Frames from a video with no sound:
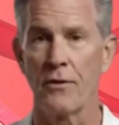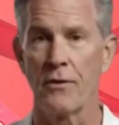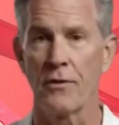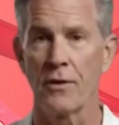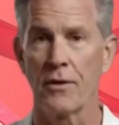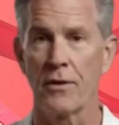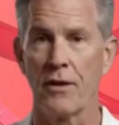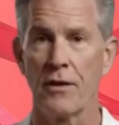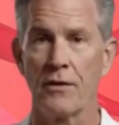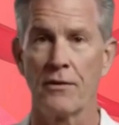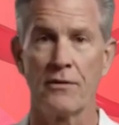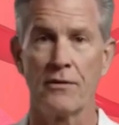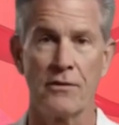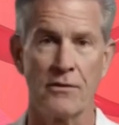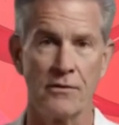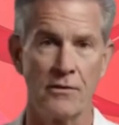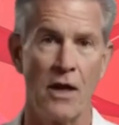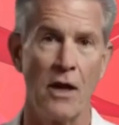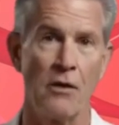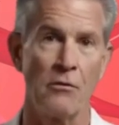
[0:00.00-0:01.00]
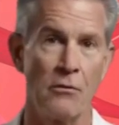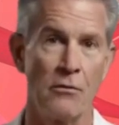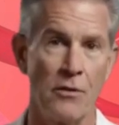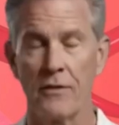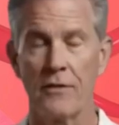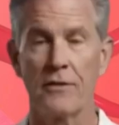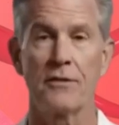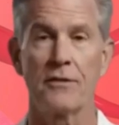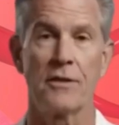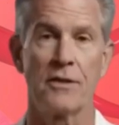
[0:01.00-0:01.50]
This happens because the
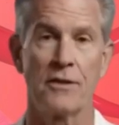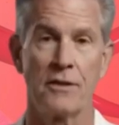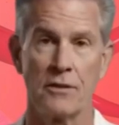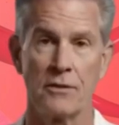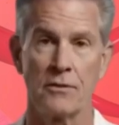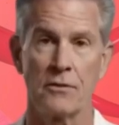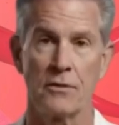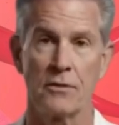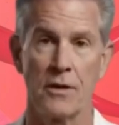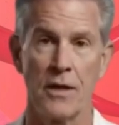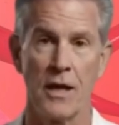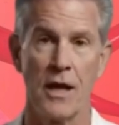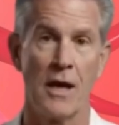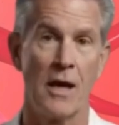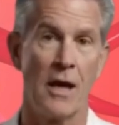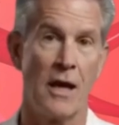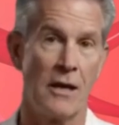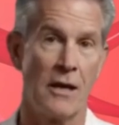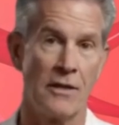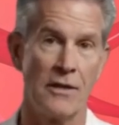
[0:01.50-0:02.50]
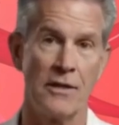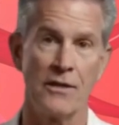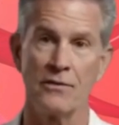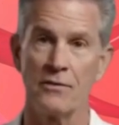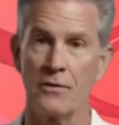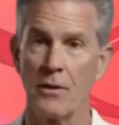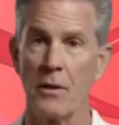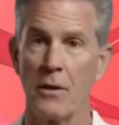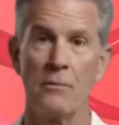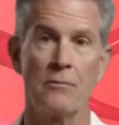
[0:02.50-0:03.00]
arteries are unable to
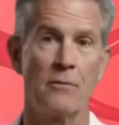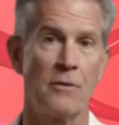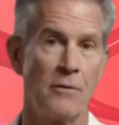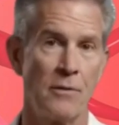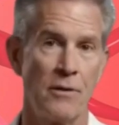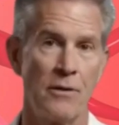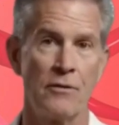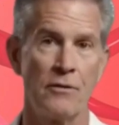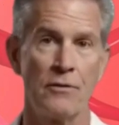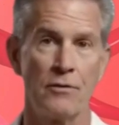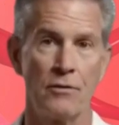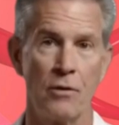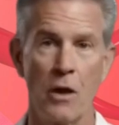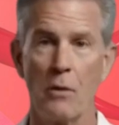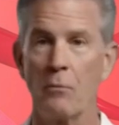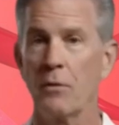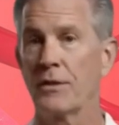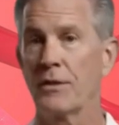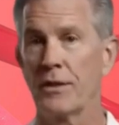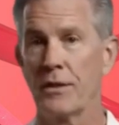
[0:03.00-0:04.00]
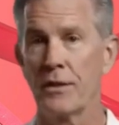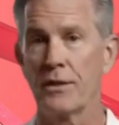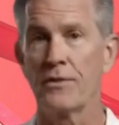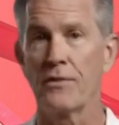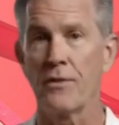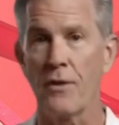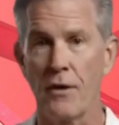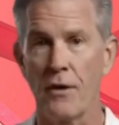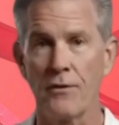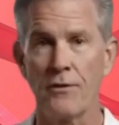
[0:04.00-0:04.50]
deliver enough warm,
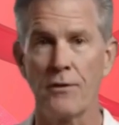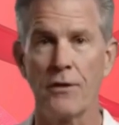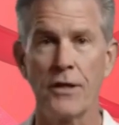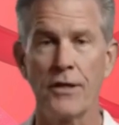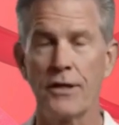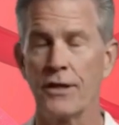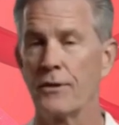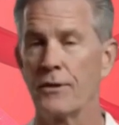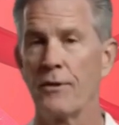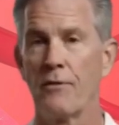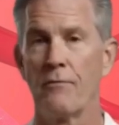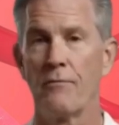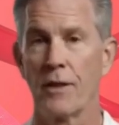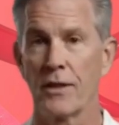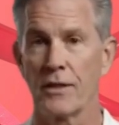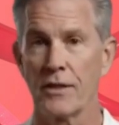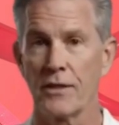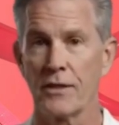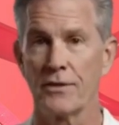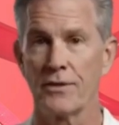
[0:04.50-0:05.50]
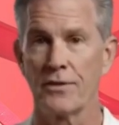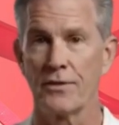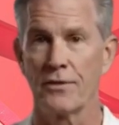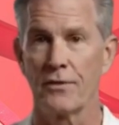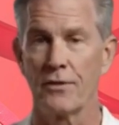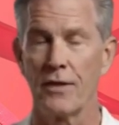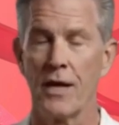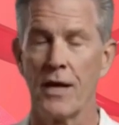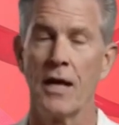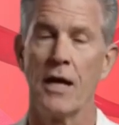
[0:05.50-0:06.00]
oxygen-rich blood to the
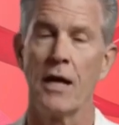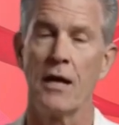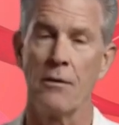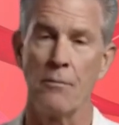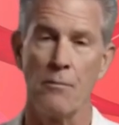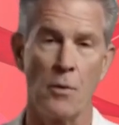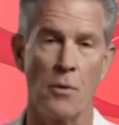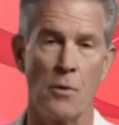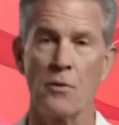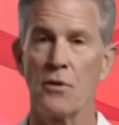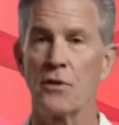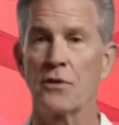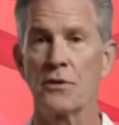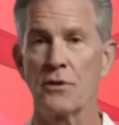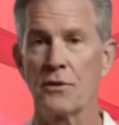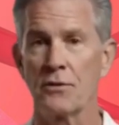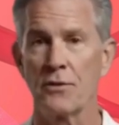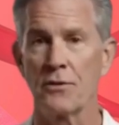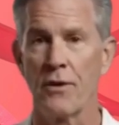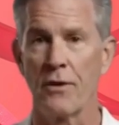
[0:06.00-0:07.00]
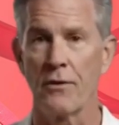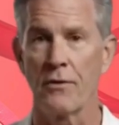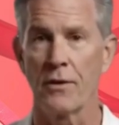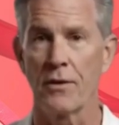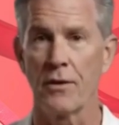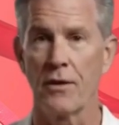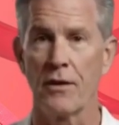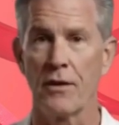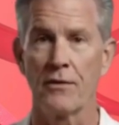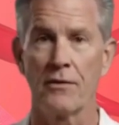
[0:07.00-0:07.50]
affected limb. If you
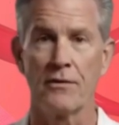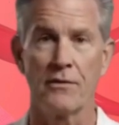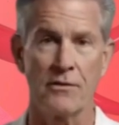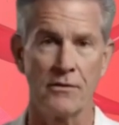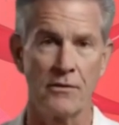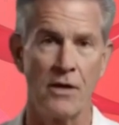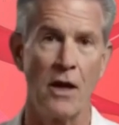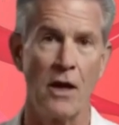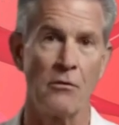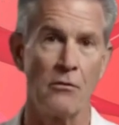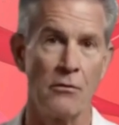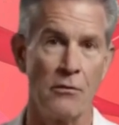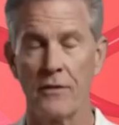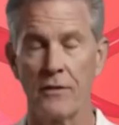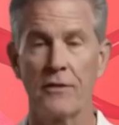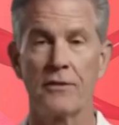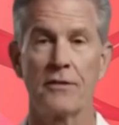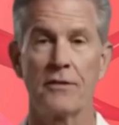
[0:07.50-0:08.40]
consistently notice that one